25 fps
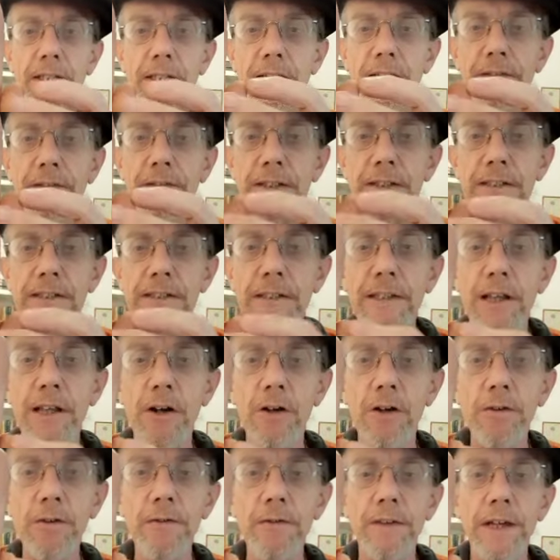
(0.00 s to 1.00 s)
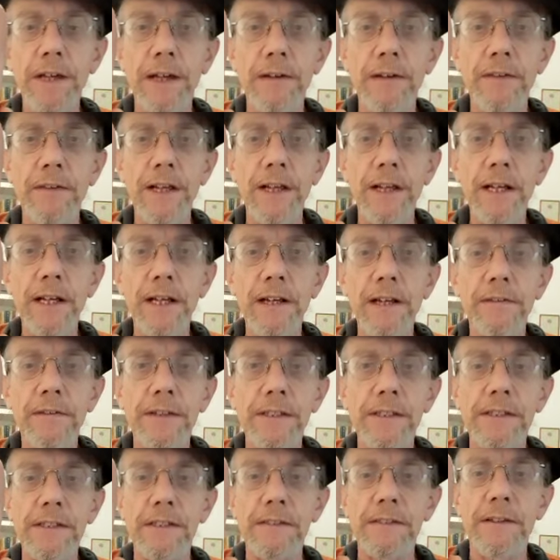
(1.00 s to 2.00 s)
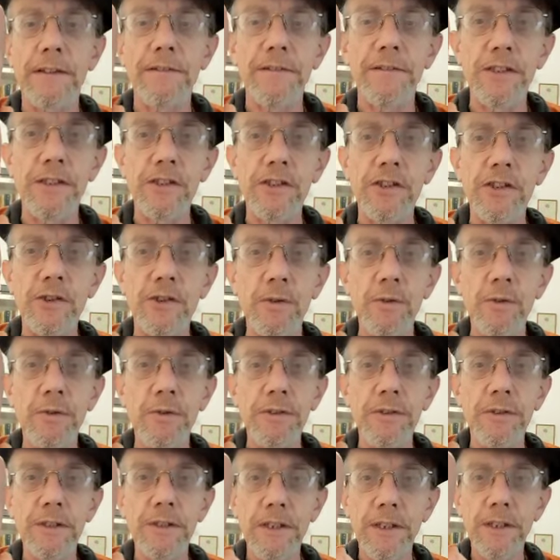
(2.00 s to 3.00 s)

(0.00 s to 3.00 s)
If it's low down there, if it's short,